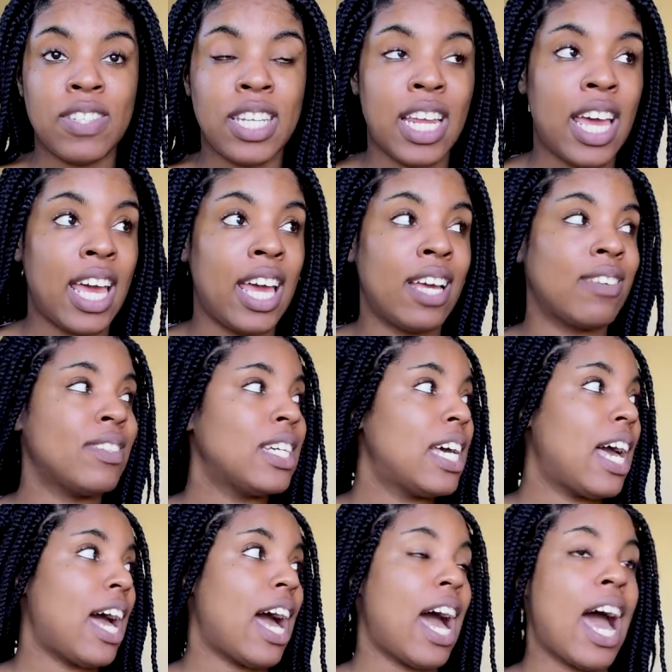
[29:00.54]
today.
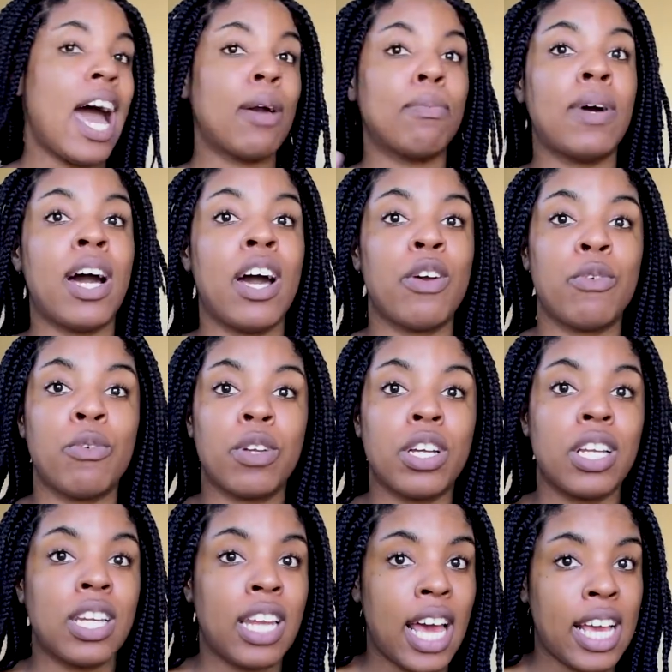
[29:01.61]
I bought
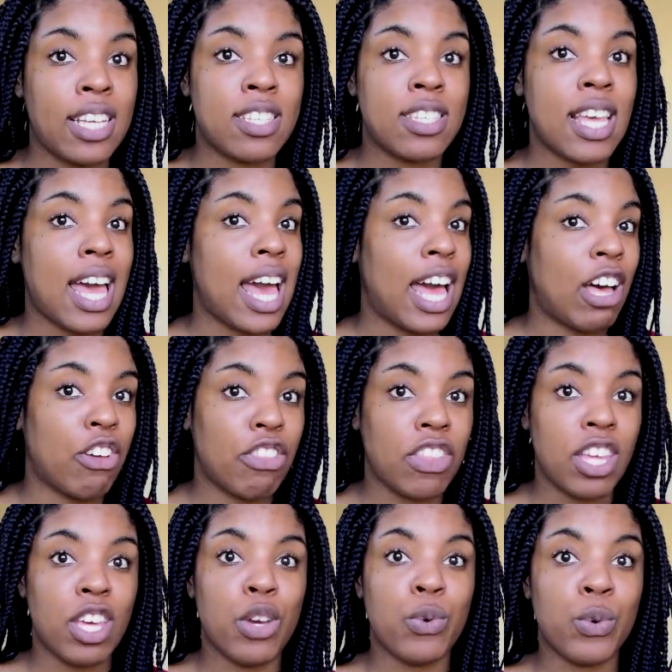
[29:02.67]
nice,
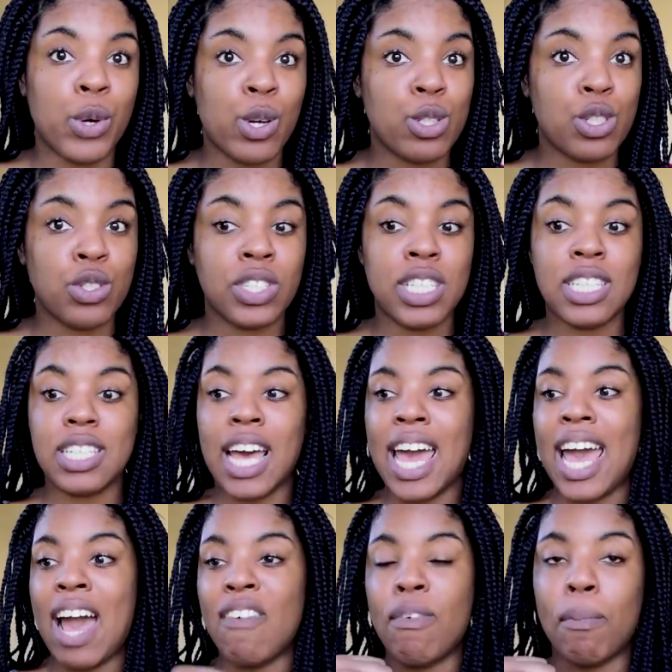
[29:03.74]
healthy groceries. I
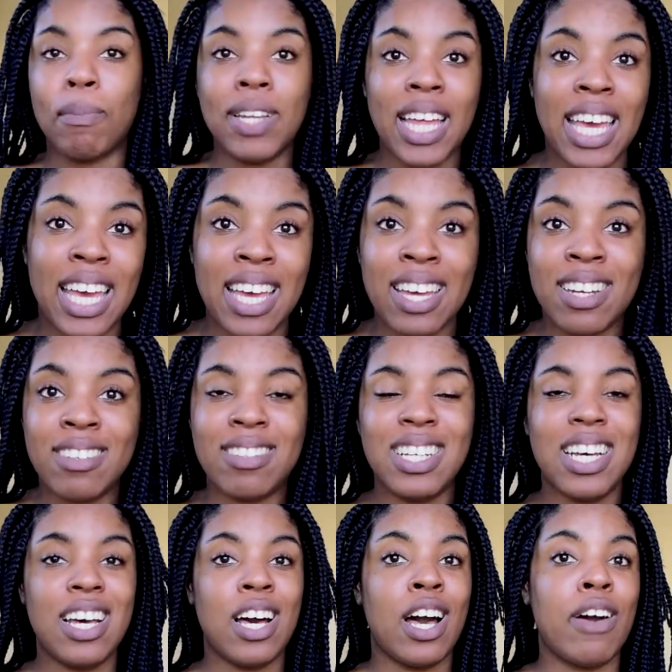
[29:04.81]
have a plan
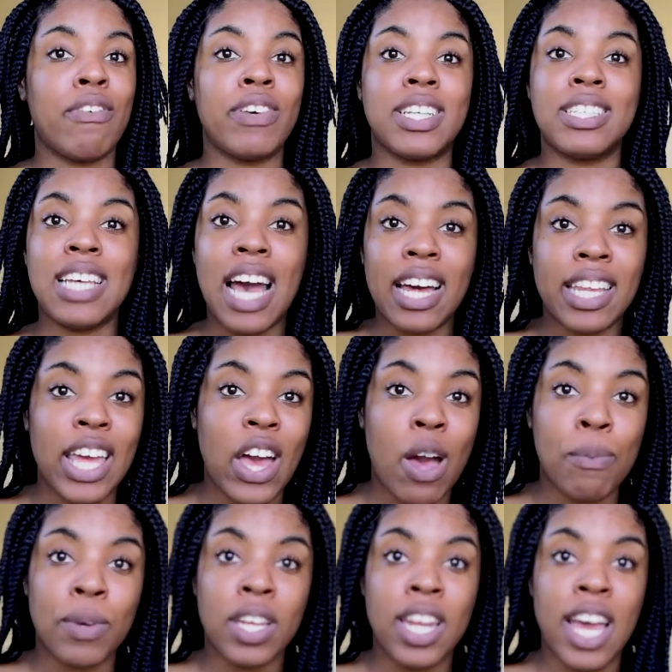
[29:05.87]
of exactly how
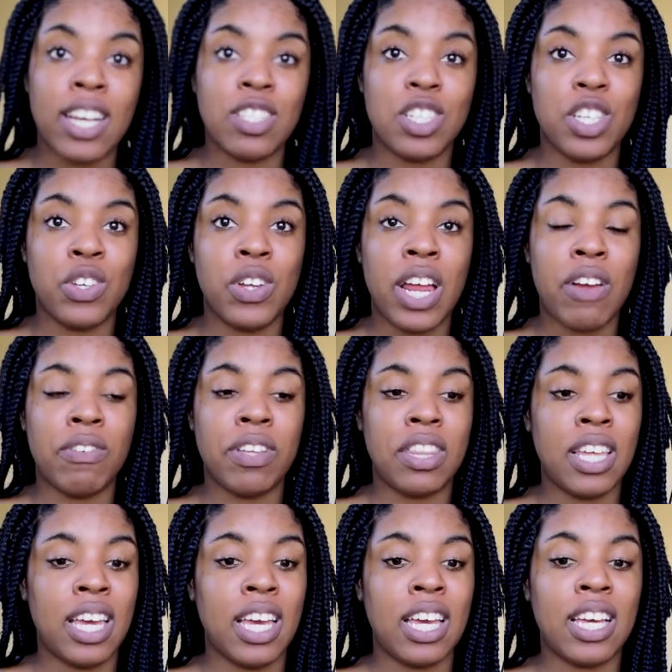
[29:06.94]
I'm going to execute
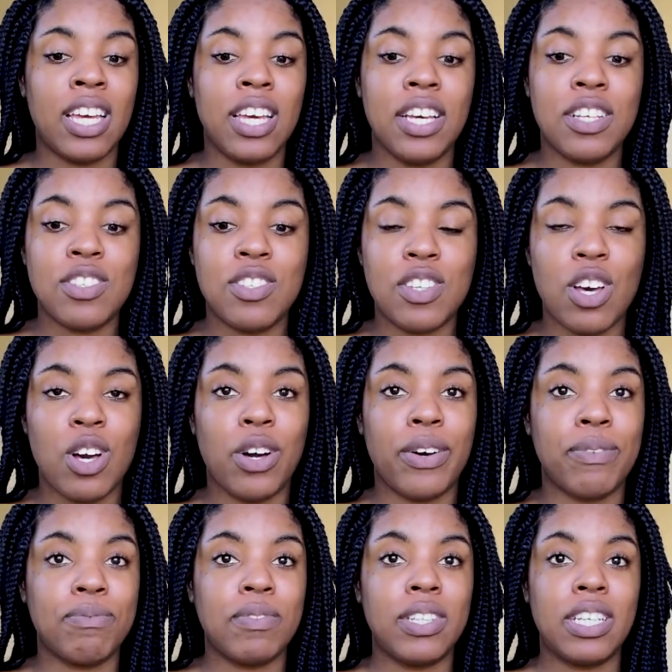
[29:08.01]
everything.
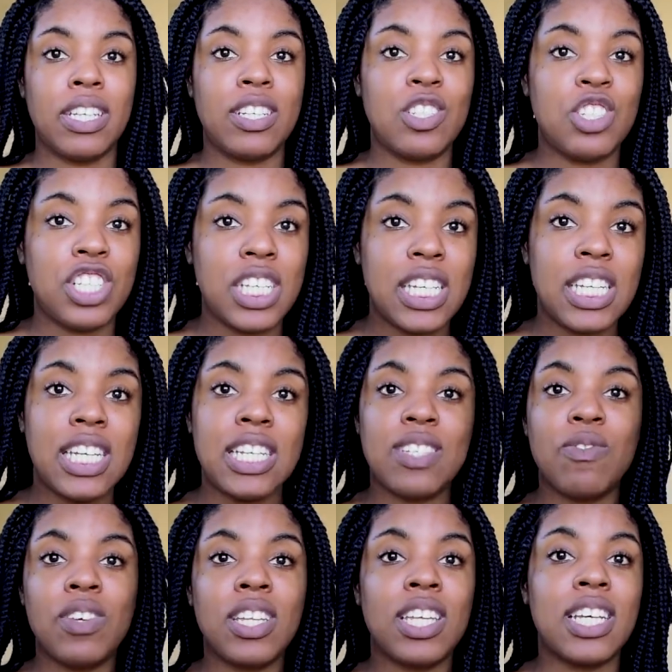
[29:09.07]
So she is
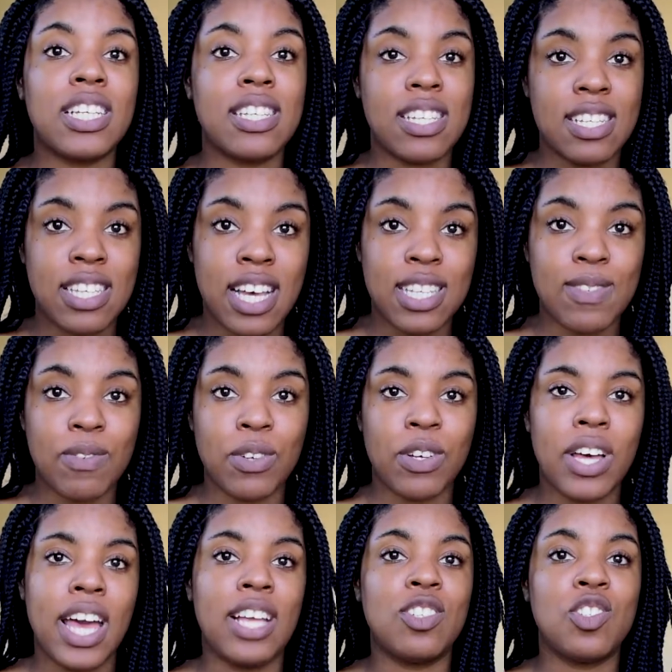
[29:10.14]
feeling successful
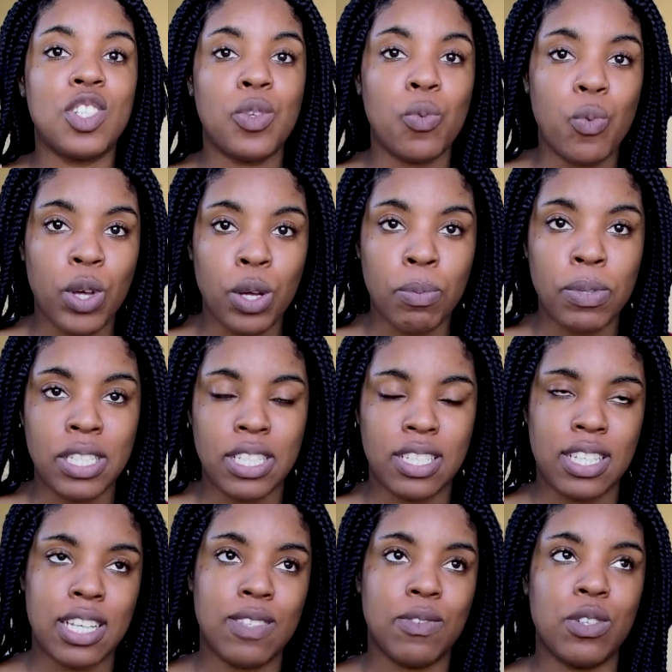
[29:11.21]
and she will be
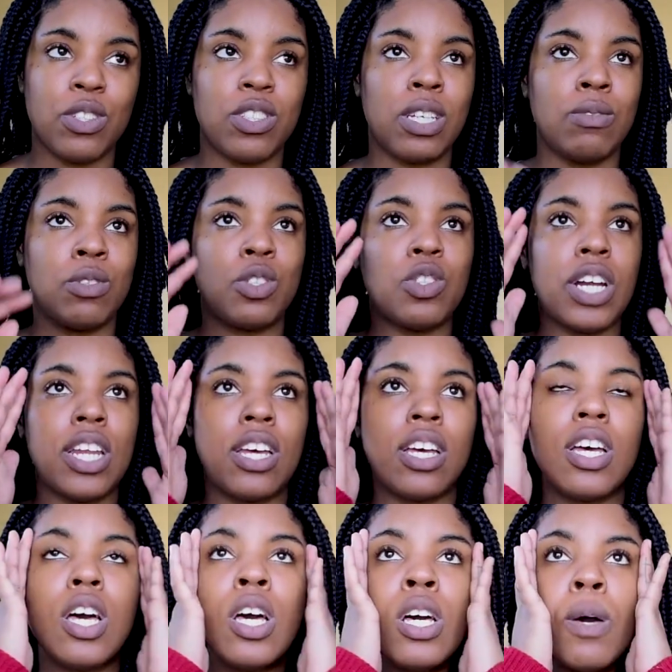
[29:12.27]
successful. So I'm just trying to
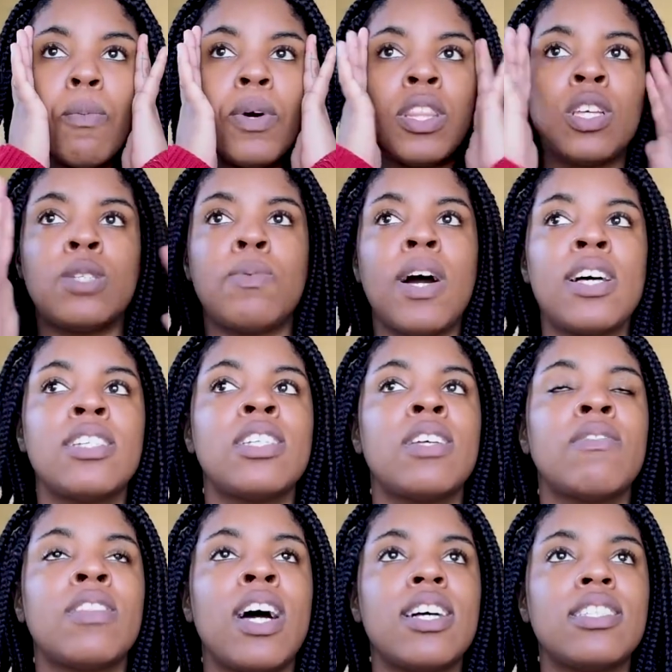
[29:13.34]
put those
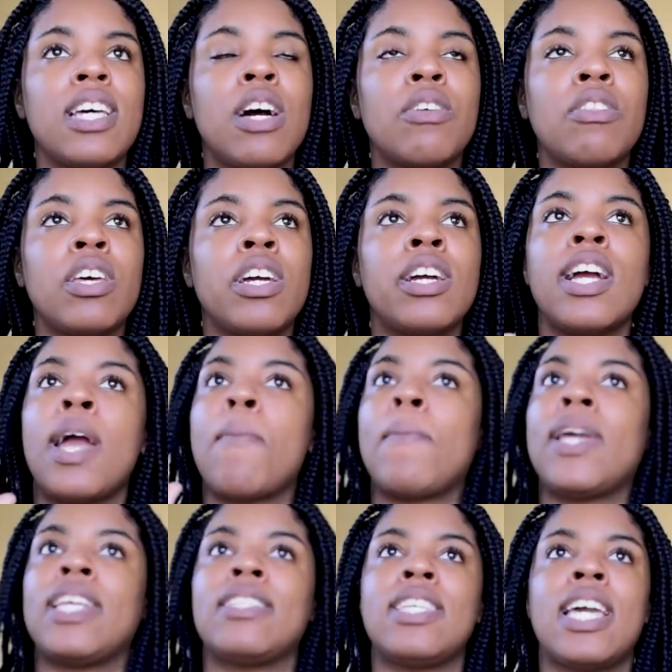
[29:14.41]
positive thoughts out there and
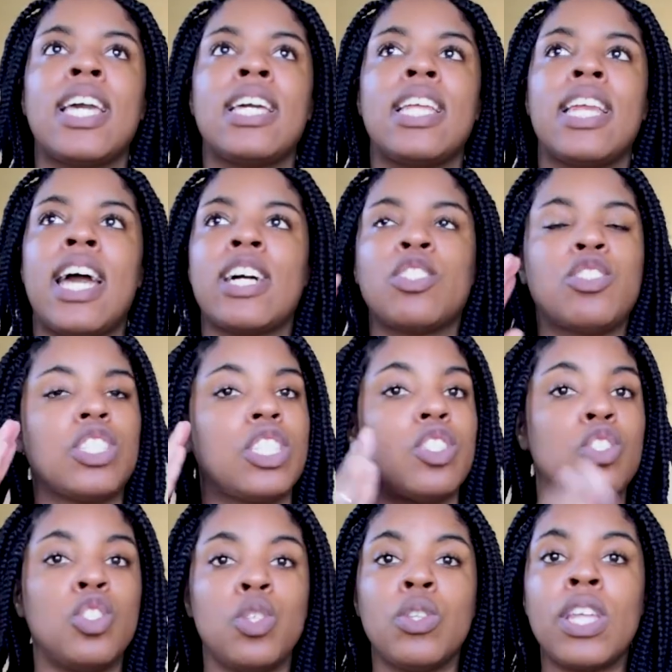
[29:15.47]
maintain and actually
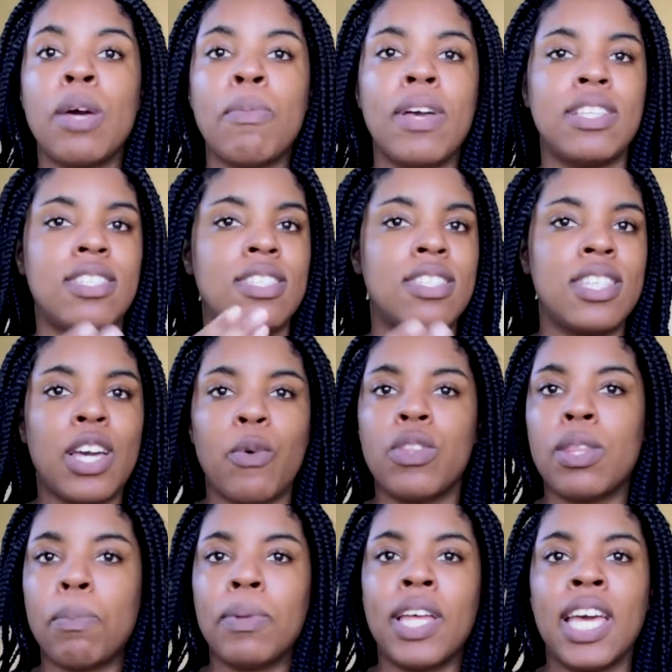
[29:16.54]
do them and stick with
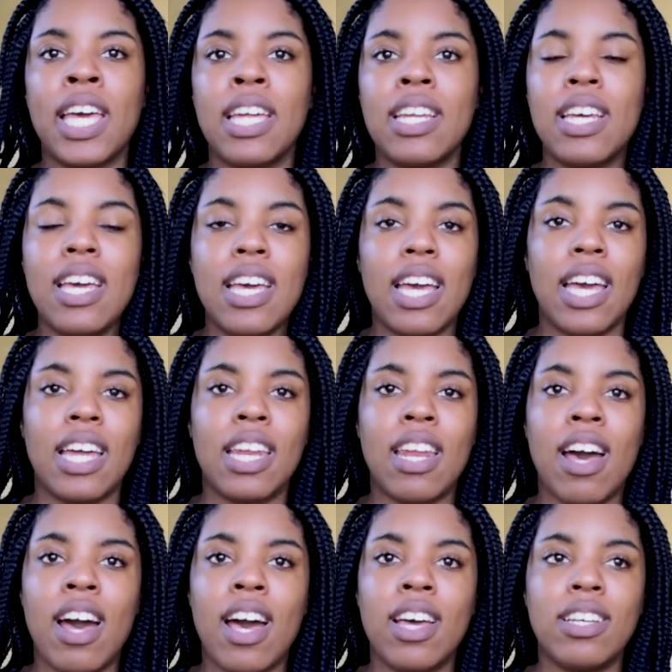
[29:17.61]
the plan and
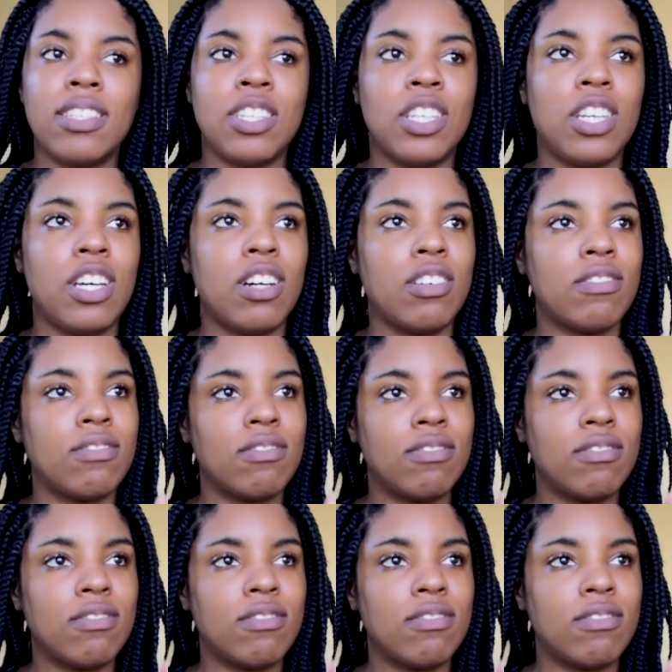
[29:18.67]
not, you know,